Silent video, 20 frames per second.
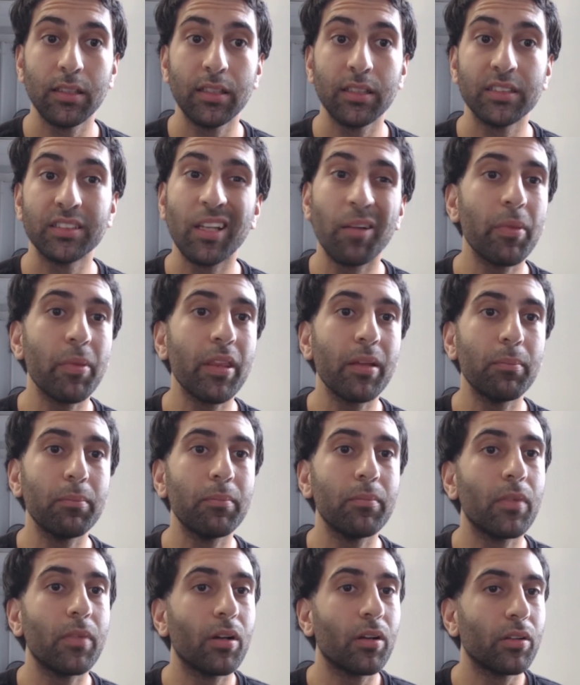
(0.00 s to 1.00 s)
Some of them
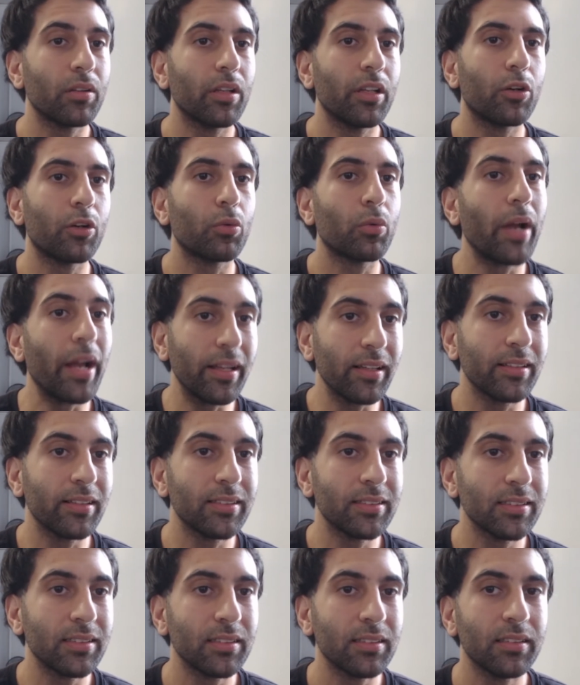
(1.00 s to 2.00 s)
are a little
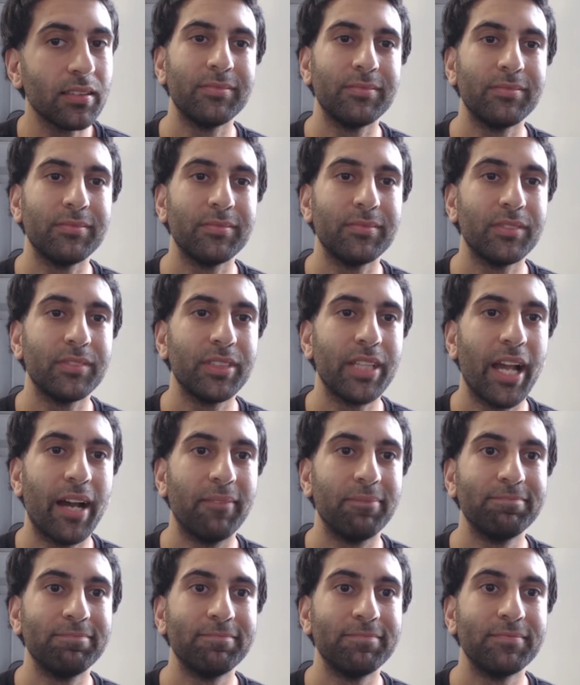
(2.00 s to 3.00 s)
reckless. Yeah,
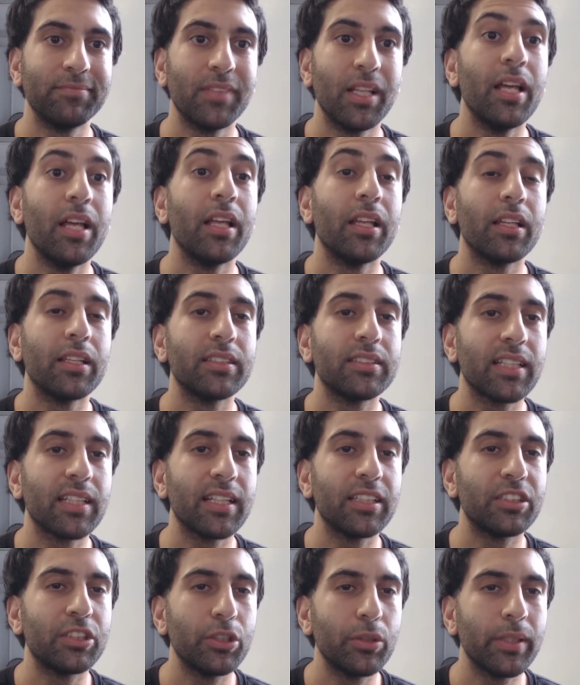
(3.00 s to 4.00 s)
let's
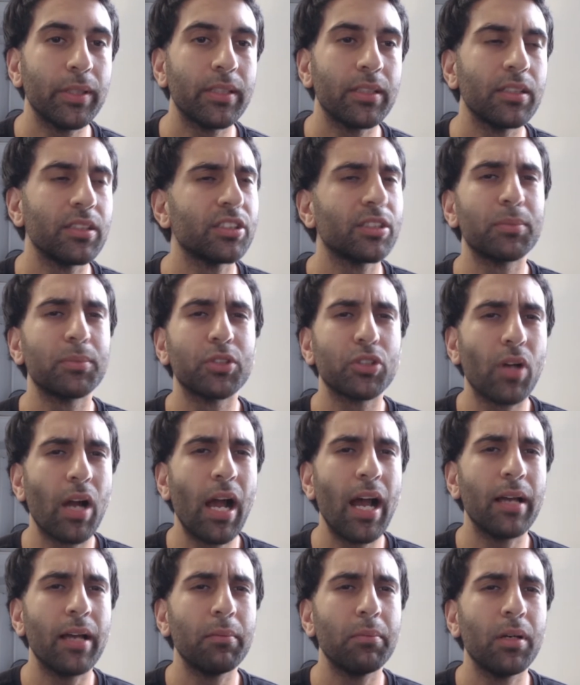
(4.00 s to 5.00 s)
get to it.
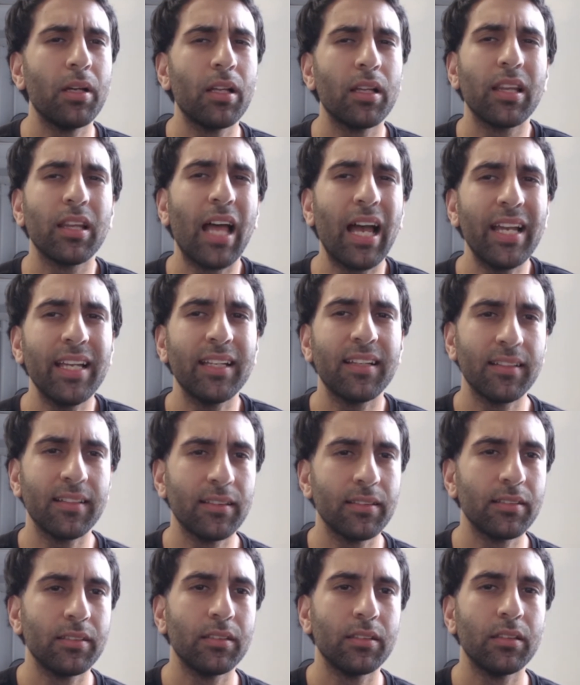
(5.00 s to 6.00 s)
Subscribe, like.
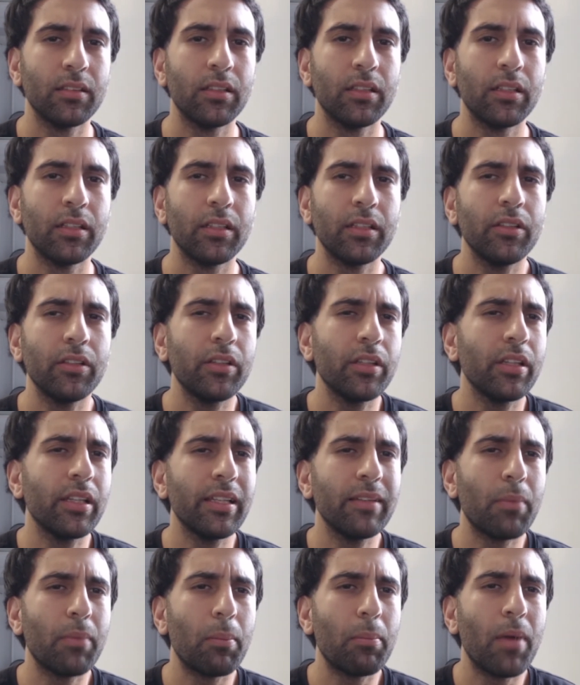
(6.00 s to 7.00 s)
You can
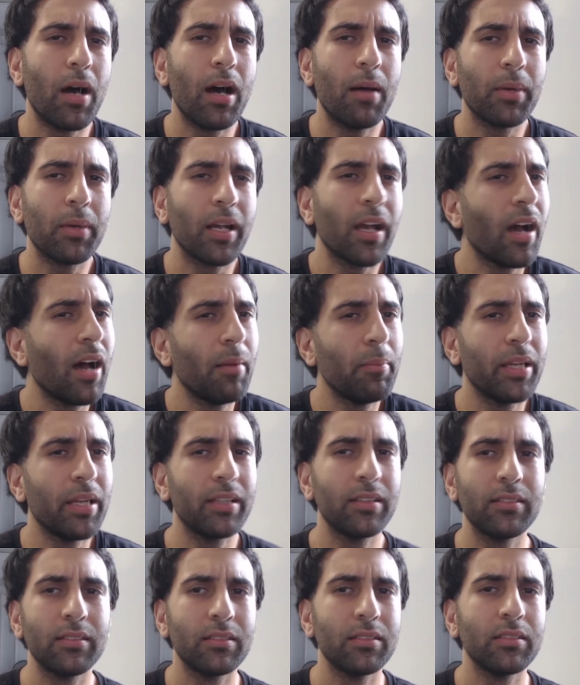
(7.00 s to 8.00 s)
leave my mom a
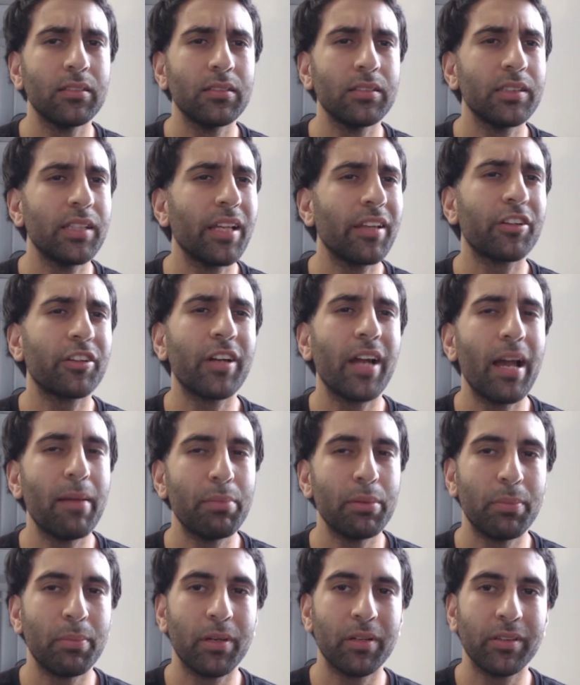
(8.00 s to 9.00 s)
comment telling her happy
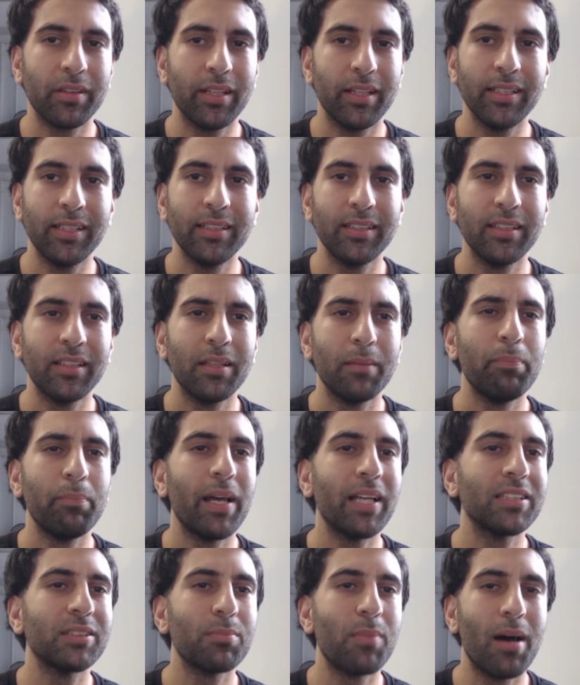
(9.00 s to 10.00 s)
birthday.
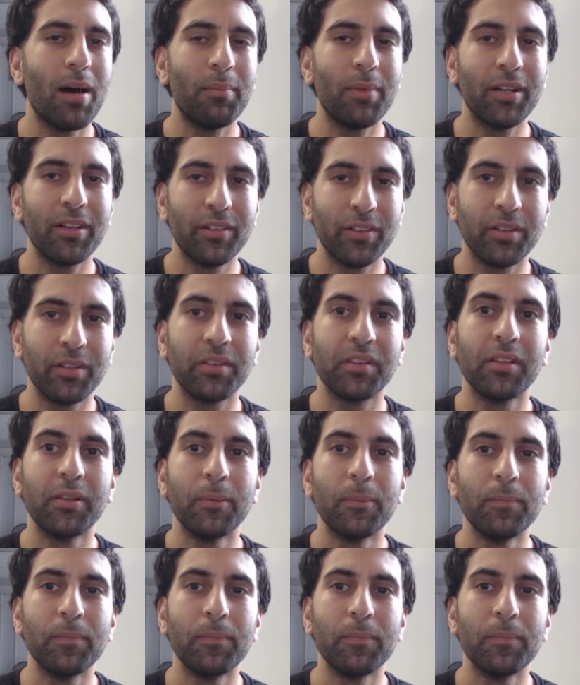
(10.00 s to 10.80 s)
Best mom on earth.